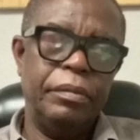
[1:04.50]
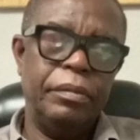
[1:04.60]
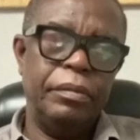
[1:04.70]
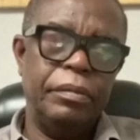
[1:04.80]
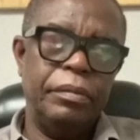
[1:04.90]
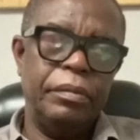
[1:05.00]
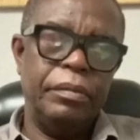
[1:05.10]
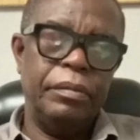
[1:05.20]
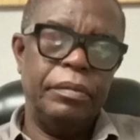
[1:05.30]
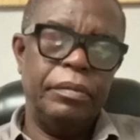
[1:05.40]

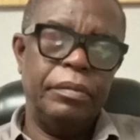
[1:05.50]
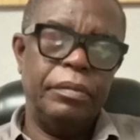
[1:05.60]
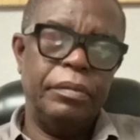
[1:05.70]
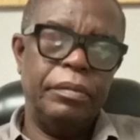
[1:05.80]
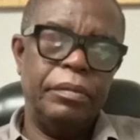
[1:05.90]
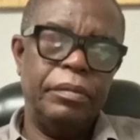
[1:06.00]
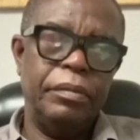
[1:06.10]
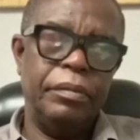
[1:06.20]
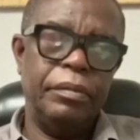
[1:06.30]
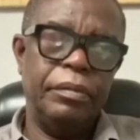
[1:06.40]

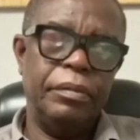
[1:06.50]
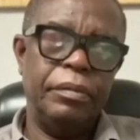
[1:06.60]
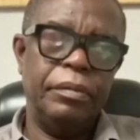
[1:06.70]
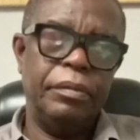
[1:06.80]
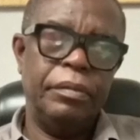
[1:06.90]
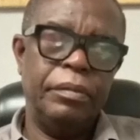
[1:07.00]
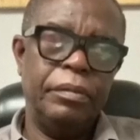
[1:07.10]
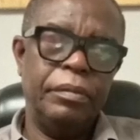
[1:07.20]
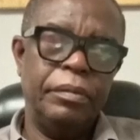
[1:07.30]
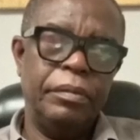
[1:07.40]

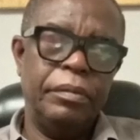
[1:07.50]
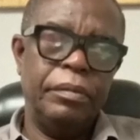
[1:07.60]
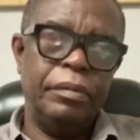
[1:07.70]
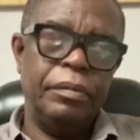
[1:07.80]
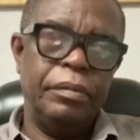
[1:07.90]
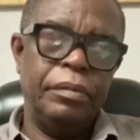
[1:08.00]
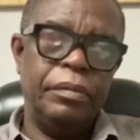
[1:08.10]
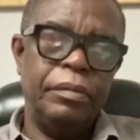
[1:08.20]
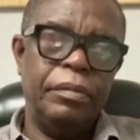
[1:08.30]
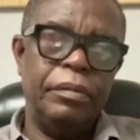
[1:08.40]

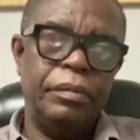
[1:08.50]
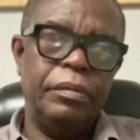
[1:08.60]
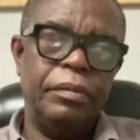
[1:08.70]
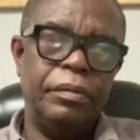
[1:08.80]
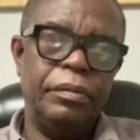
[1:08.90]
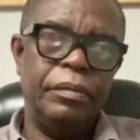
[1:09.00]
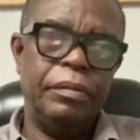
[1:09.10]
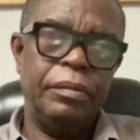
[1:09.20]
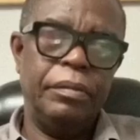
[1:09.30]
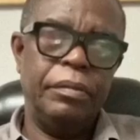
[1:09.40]

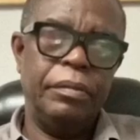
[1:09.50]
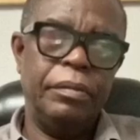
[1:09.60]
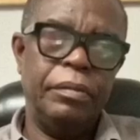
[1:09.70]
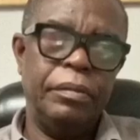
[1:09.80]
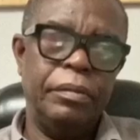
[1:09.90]
This person isn't speaking.